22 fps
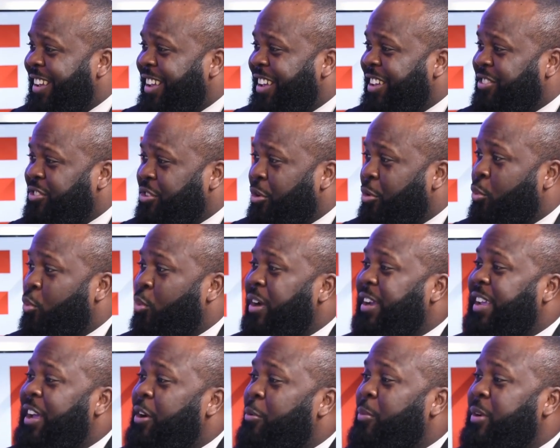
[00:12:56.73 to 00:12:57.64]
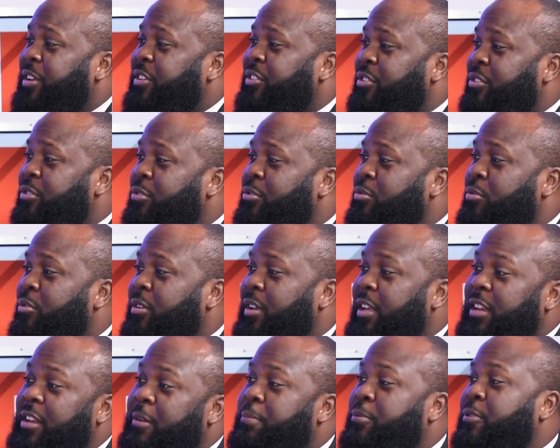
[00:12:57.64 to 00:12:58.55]
And so what can we do
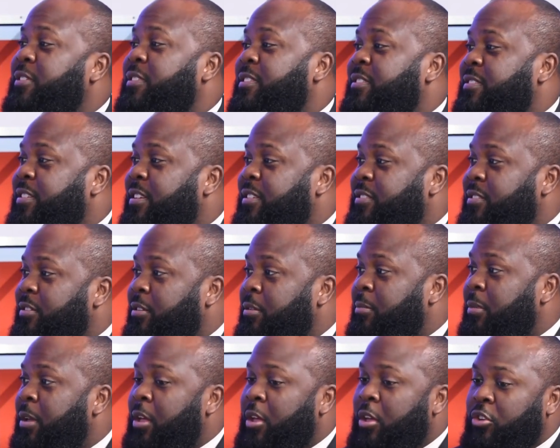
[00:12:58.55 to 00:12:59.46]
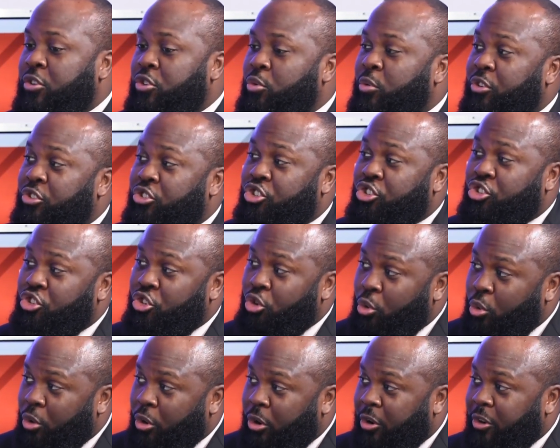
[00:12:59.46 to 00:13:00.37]
in the prison system to
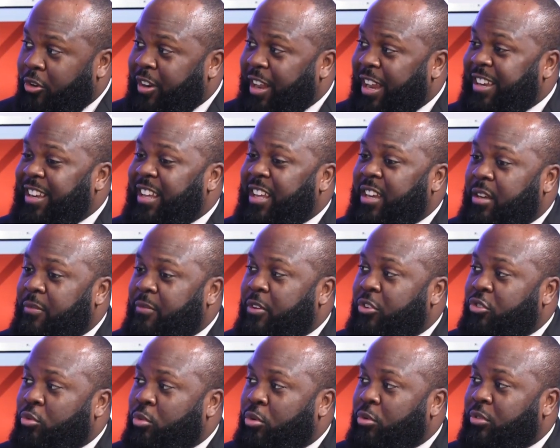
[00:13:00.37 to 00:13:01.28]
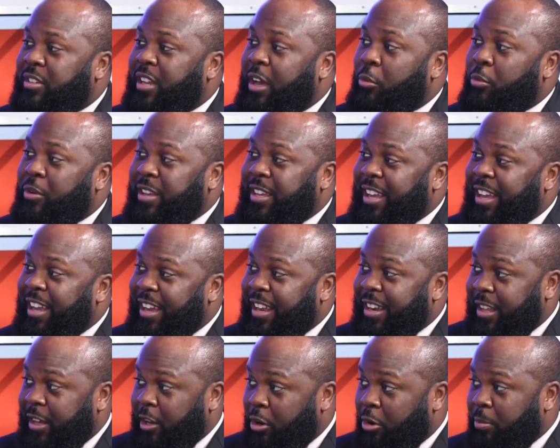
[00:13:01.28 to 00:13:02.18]
ensure that the individuals that we
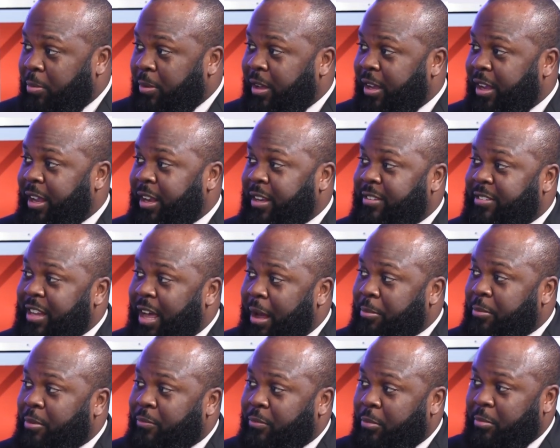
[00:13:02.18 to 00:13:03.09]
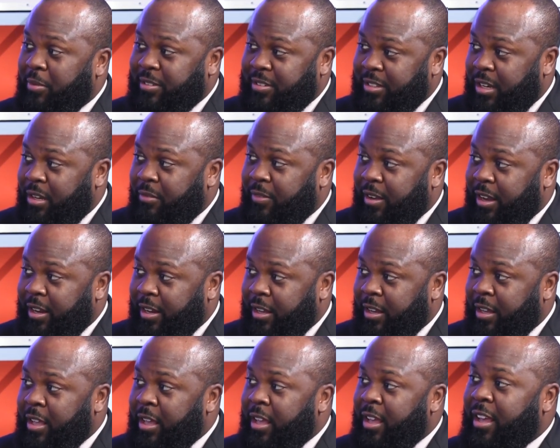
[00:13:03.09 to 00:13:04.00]
can help and stop them from
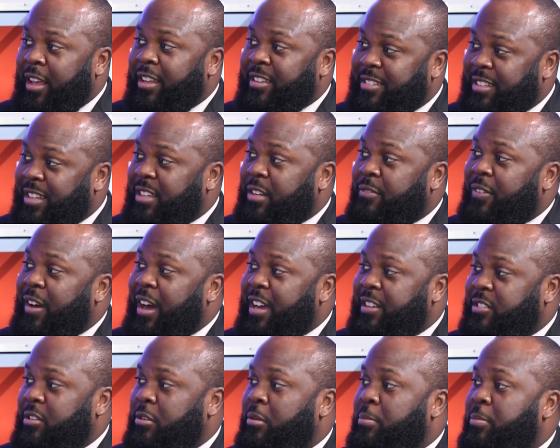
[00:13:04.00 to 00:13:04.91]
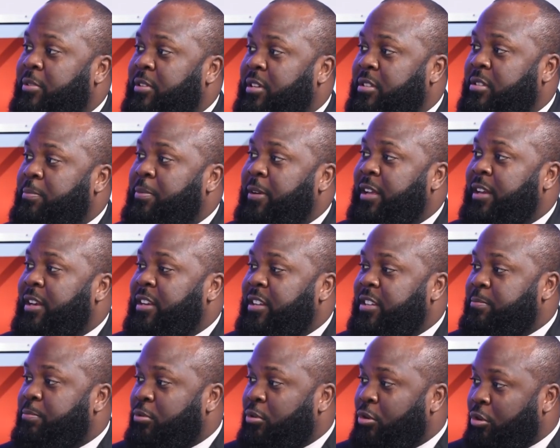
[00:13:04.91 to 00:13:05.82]
recidivating, incentivize them to participate in
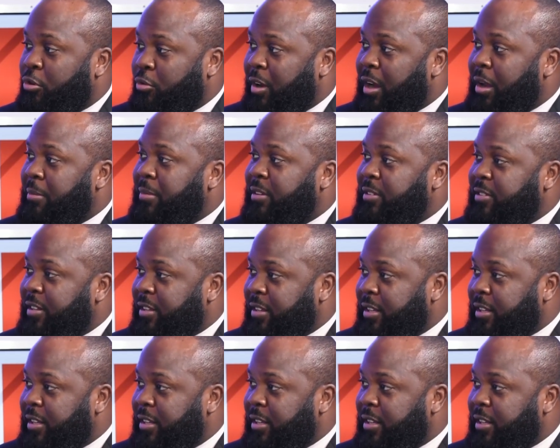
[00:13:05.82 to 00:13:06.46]
these programs to